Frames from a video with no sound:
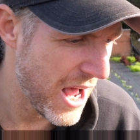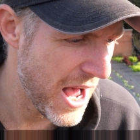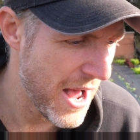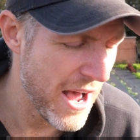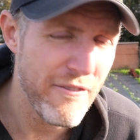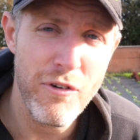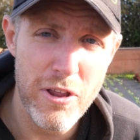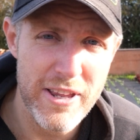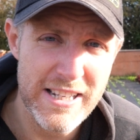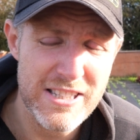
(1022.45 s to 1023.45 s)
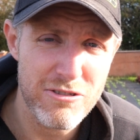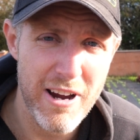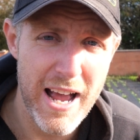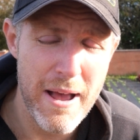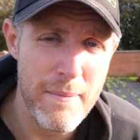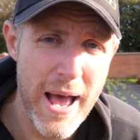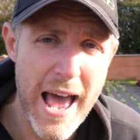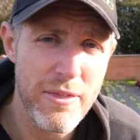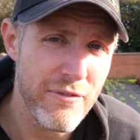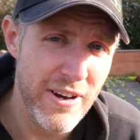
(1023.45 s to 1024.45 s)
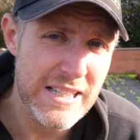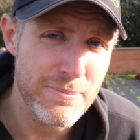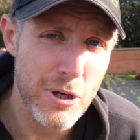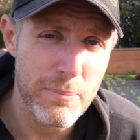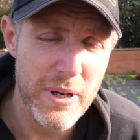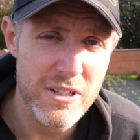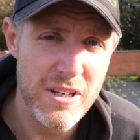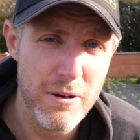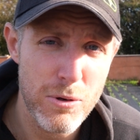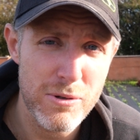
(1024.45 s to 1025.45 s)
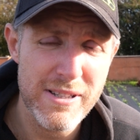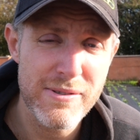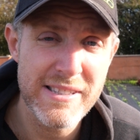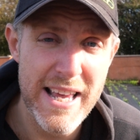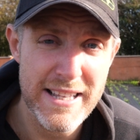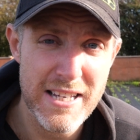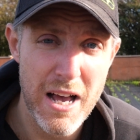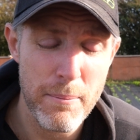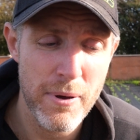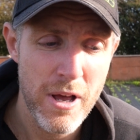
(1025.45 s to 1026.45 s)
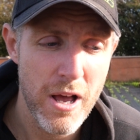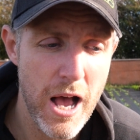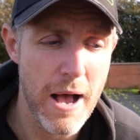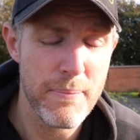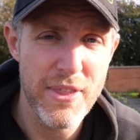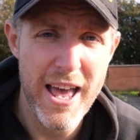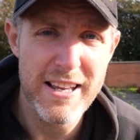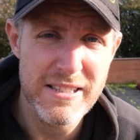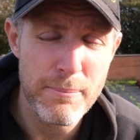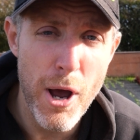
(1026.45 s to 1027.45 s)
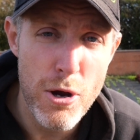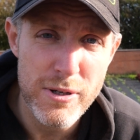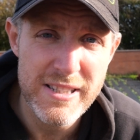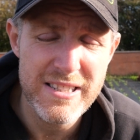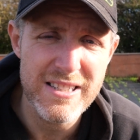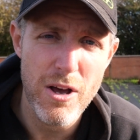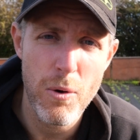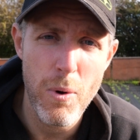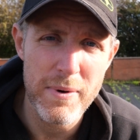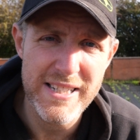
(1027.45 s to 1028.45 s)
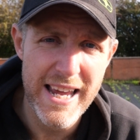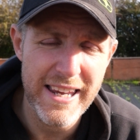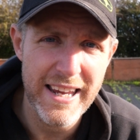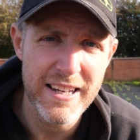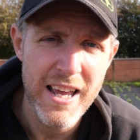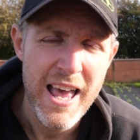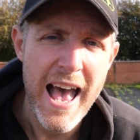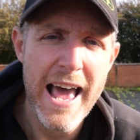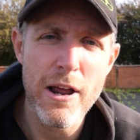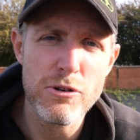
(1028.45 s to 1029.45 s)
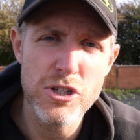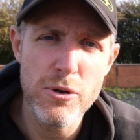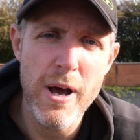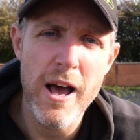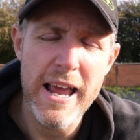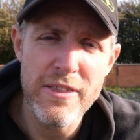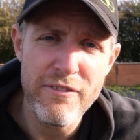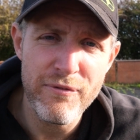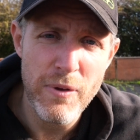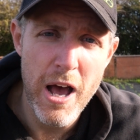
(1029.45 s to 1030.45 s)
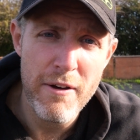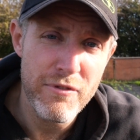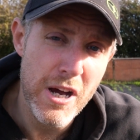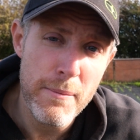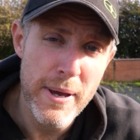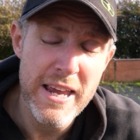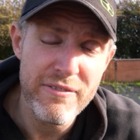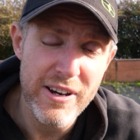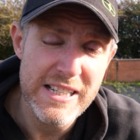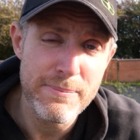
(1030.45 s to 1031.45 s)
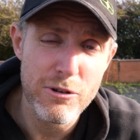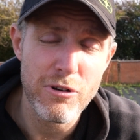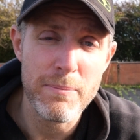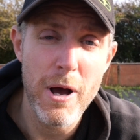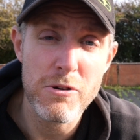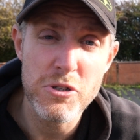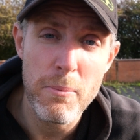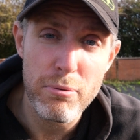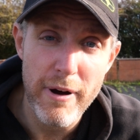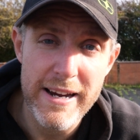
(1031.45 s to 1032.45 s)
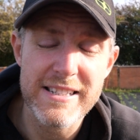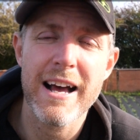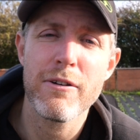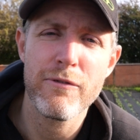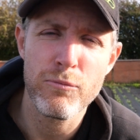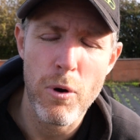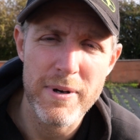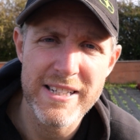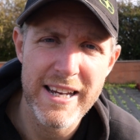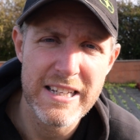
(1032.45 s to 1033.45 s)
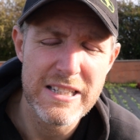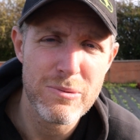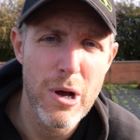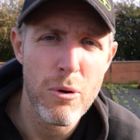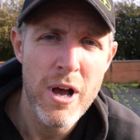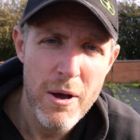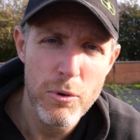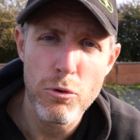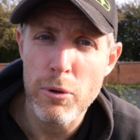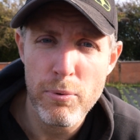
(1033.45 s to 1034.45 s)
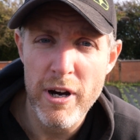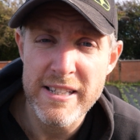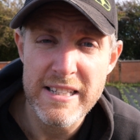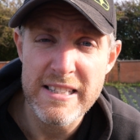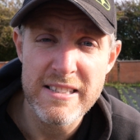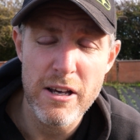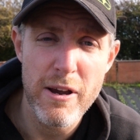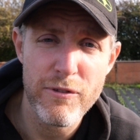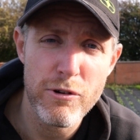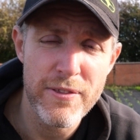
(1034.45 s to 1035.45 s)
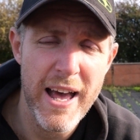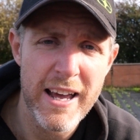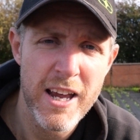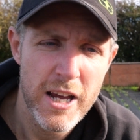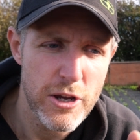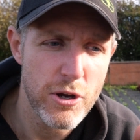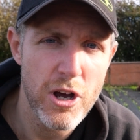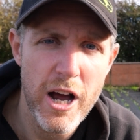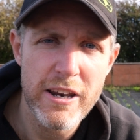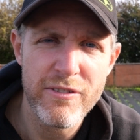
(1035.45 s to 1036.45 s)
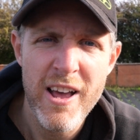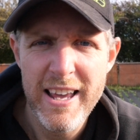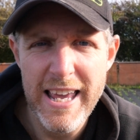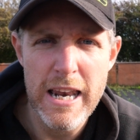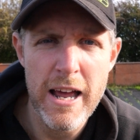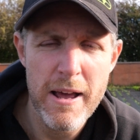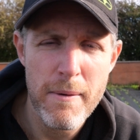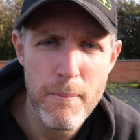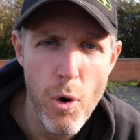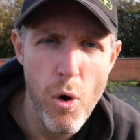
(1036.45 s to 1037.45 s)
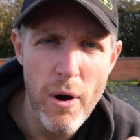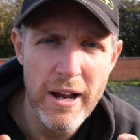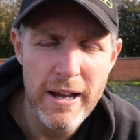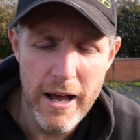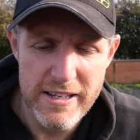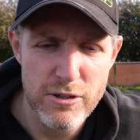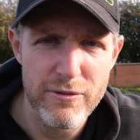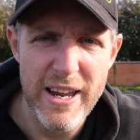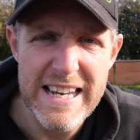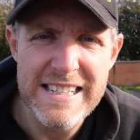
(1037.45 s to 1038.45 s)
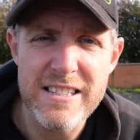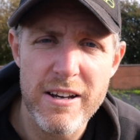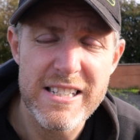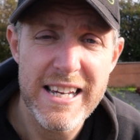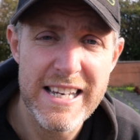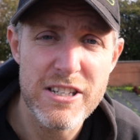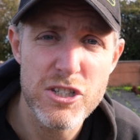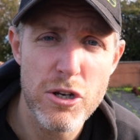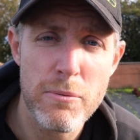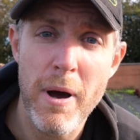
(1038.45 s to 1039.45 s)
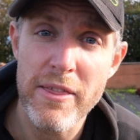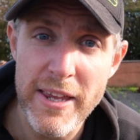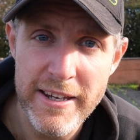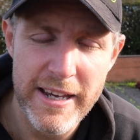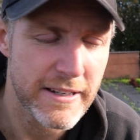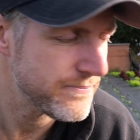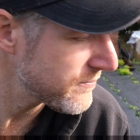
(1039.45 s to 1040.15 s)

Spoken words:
follow the Instagram and the Facebook, because I will also set up there some posts on what we're taking, and I'll do in the VIP Facebook group, I'll do a breakdown of what we're taking as well with all the prices. So if you're in that, you can kind of get a more sort of insight into my thinking.